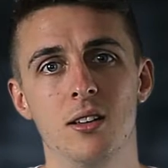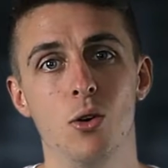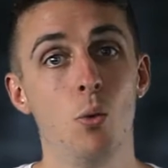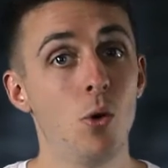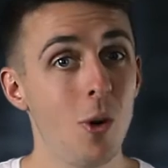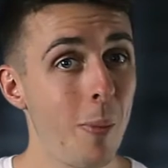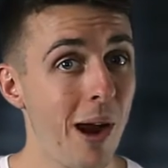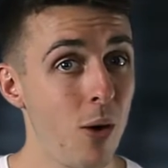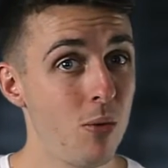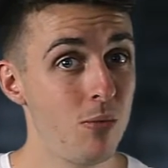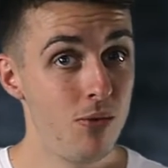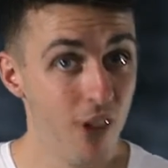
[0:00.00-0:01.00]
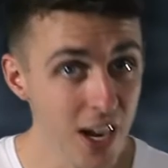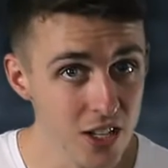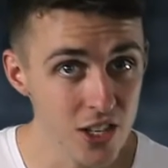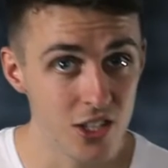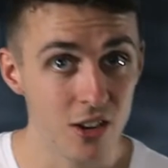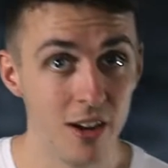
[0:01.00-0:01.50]
Or what about
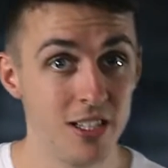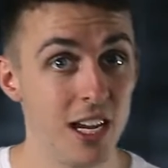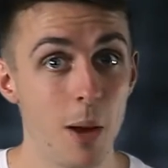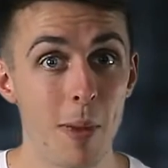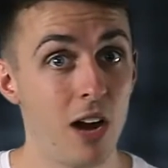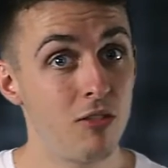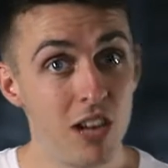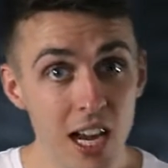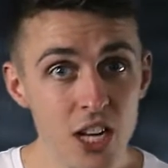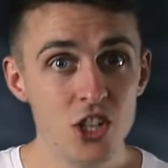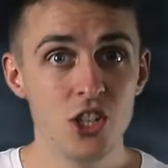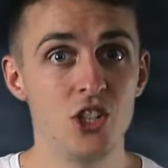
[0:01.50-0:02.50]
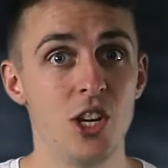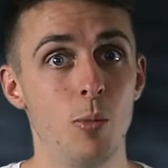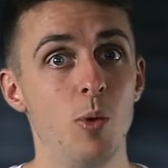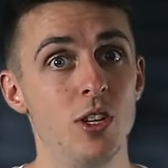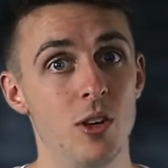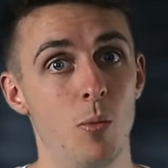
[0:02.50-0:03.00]
fantasizing about a relationship
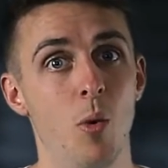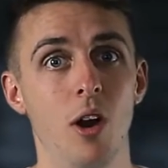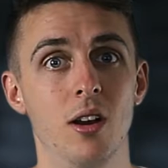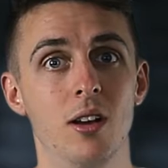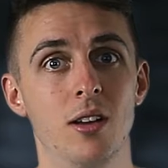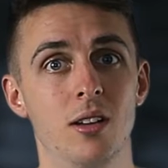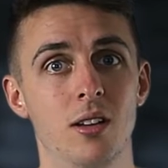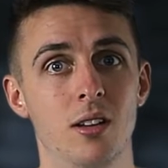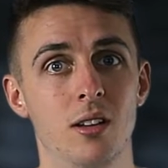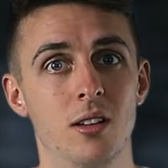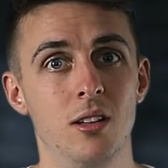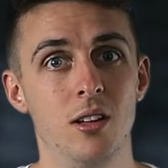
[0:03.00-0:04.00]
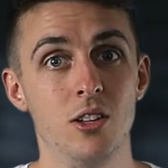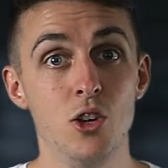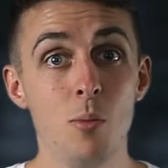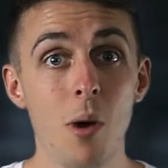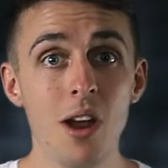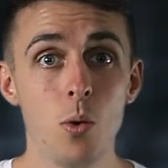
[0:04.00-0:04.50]
with someone? You
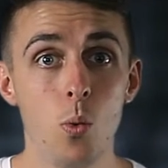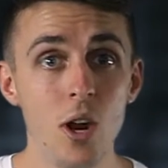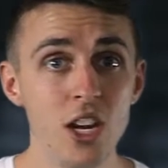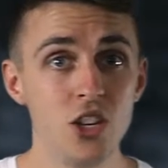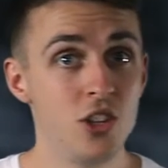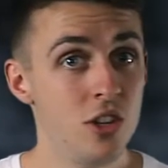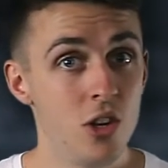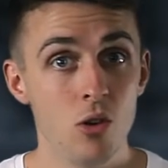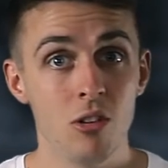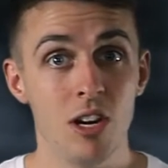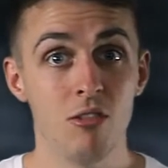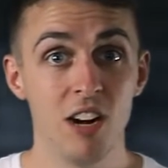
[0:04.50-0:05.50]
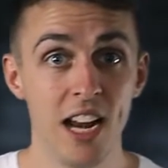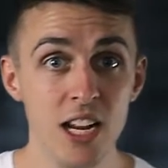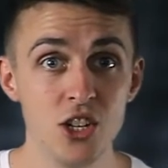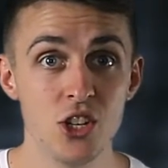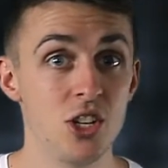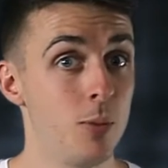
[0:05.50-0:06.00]
might wish that you were in a
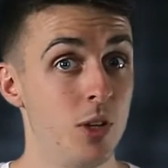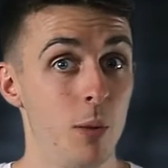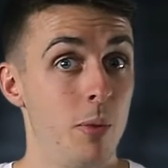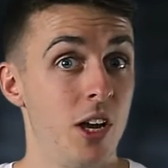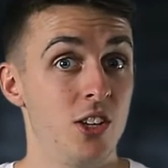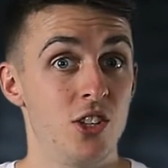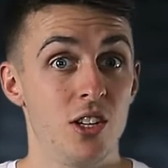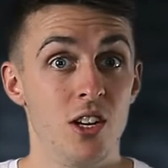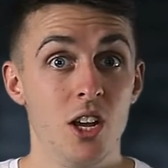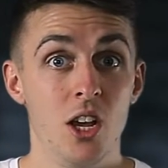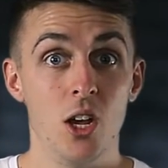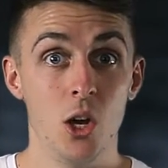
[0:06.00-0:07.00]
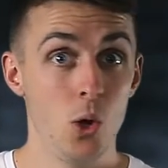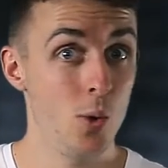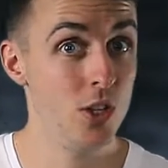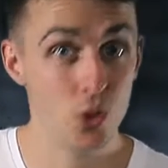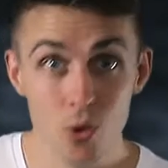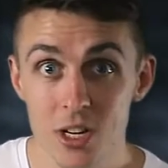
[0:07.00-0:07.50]
relationship with a person who
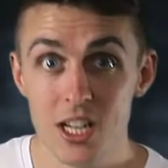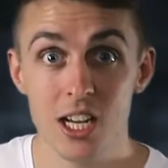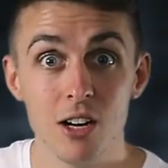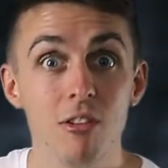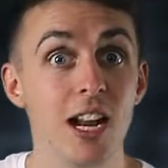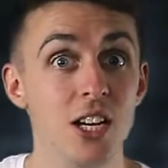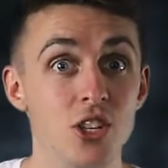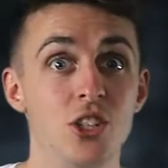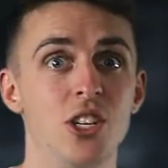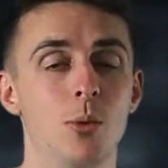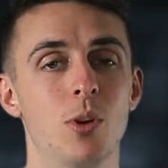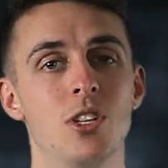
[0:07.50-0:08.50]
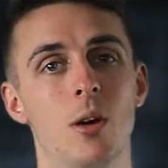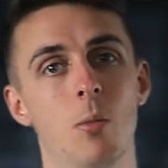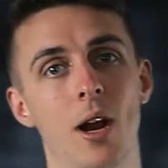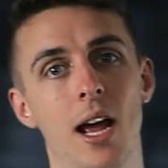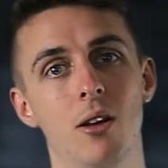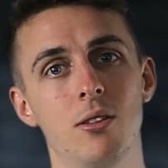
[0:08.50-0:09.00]
is already in a relationship with
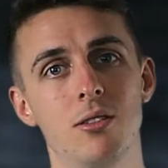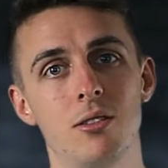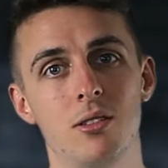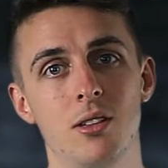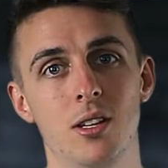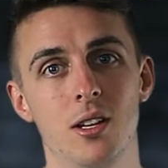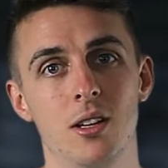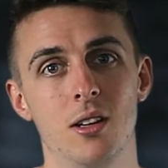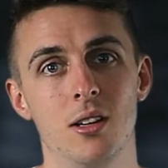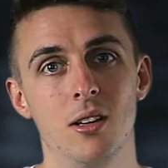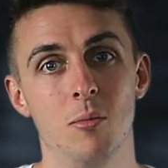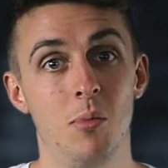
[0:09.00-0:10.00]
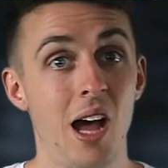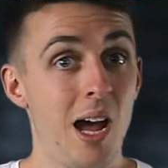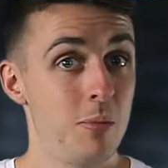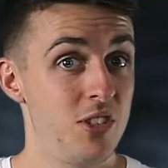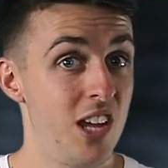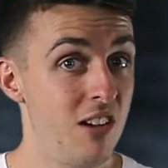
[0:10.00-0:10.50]
someone else.
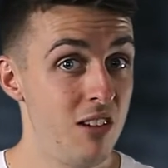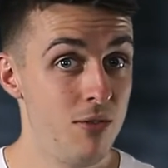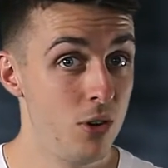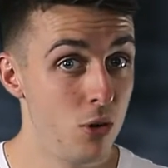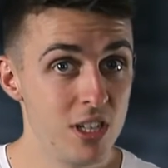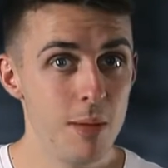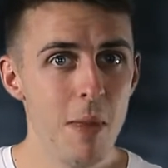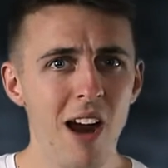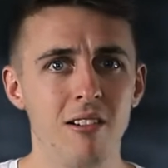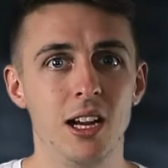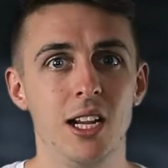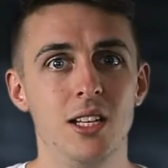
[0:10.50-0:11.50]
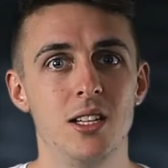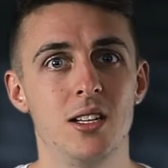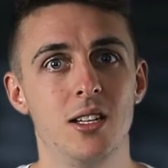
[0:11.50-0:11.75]
Perhaps they're even already married.